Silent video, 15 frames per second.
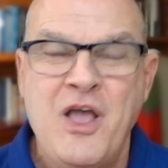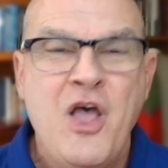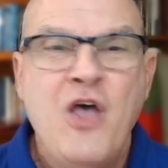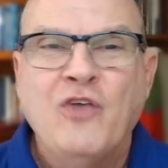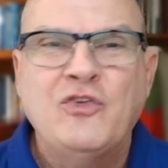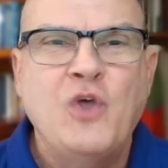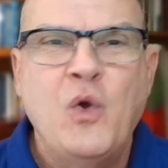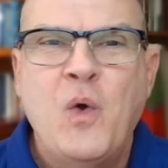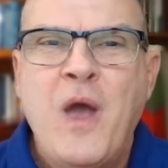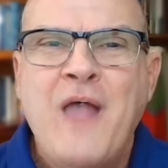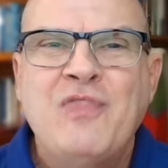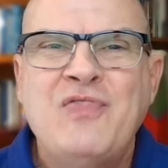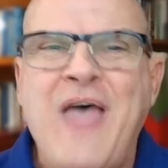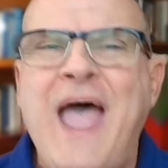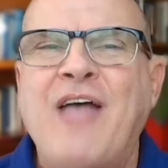So
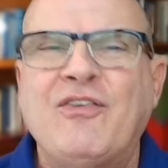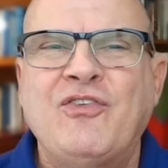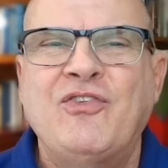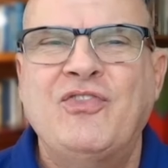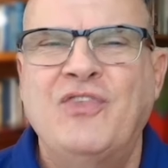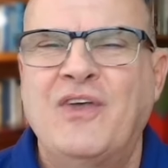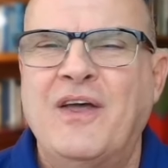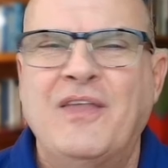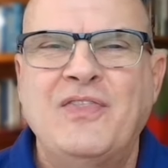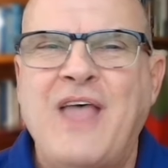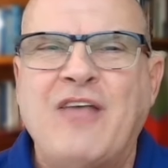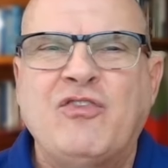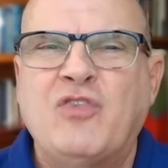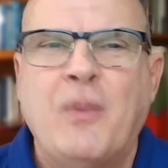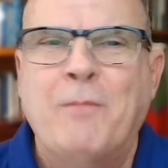that's
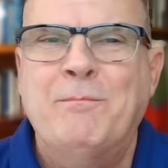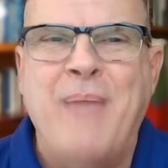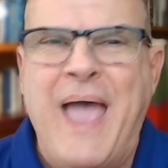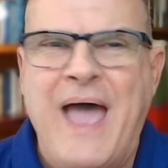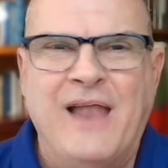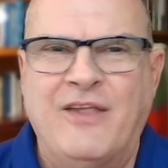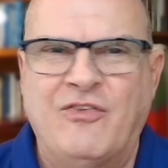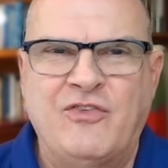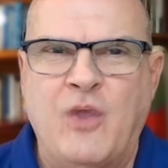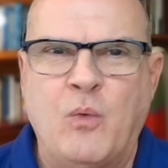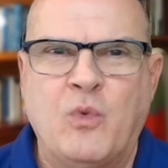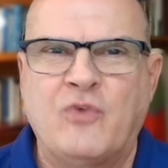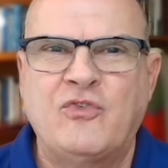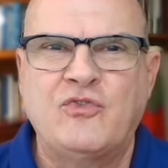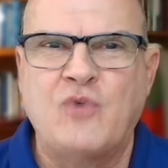the balance that
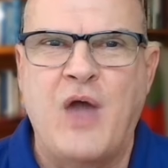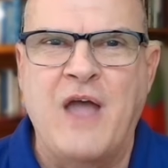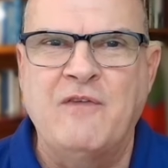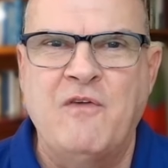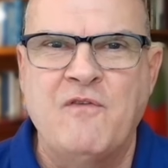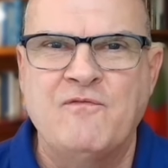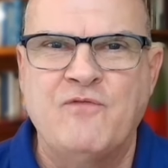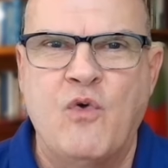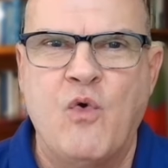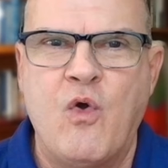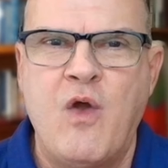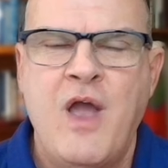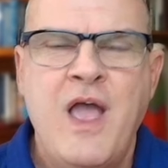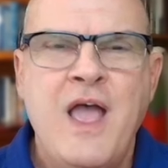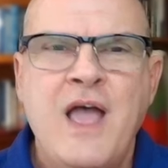we're striving
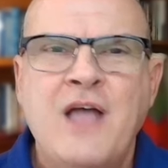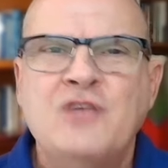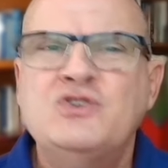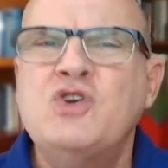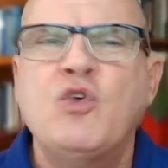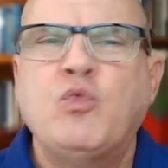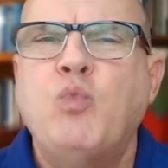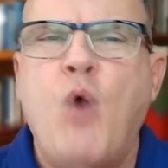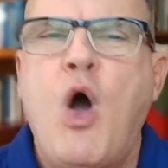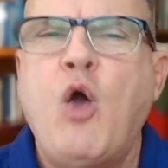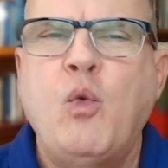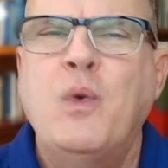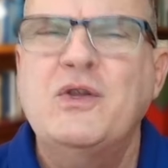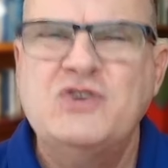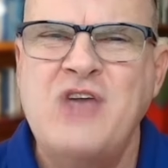for. Just
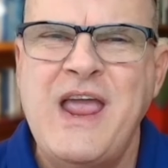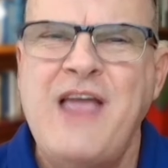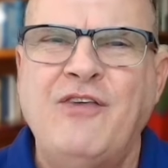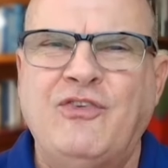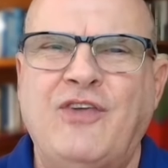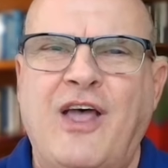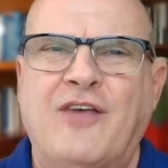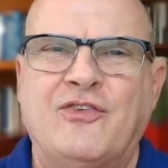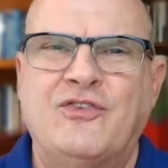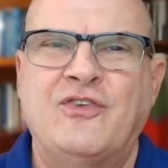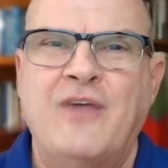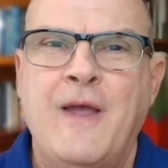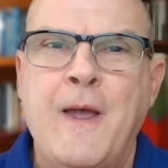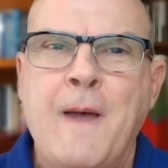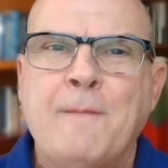walk with
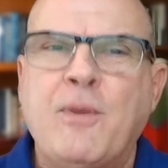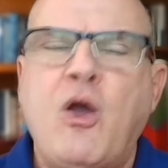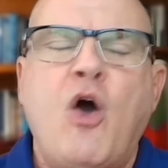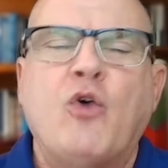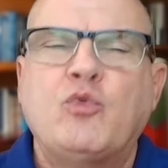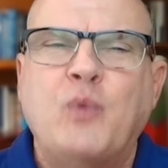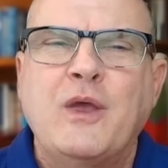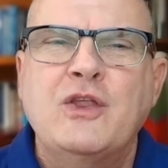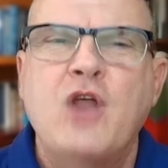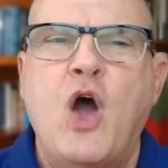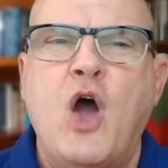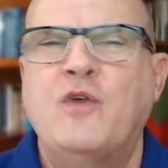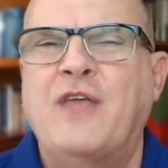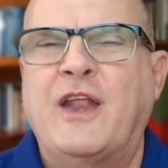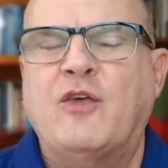Jesus, because we
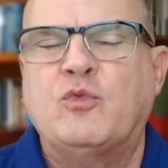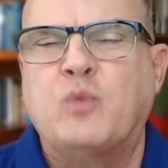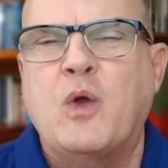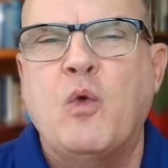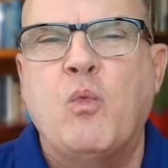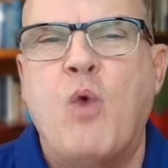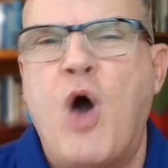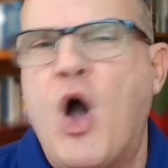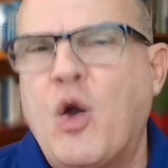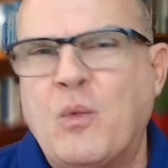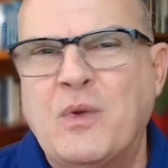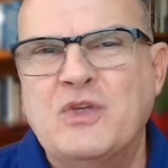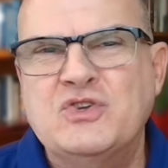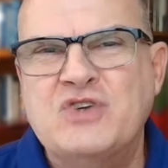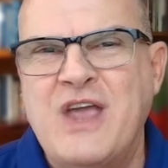know that as we walk
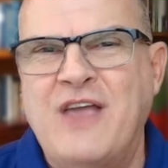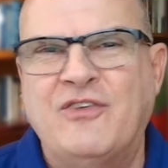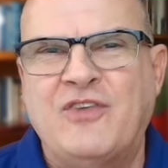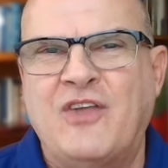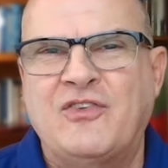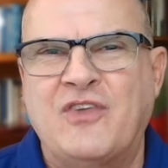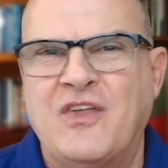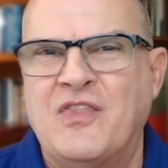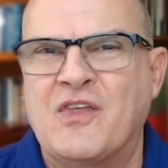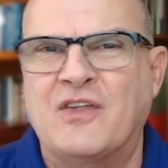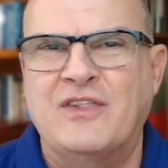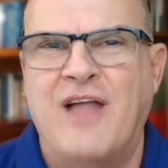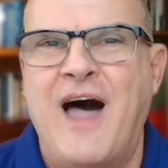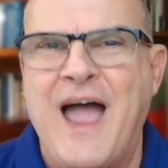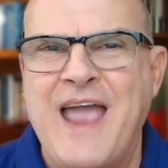with Jesus in the
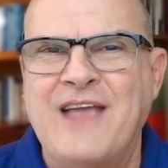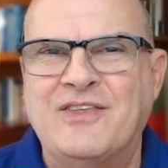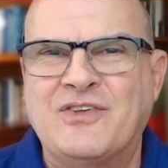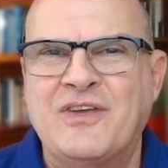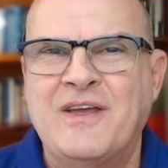light,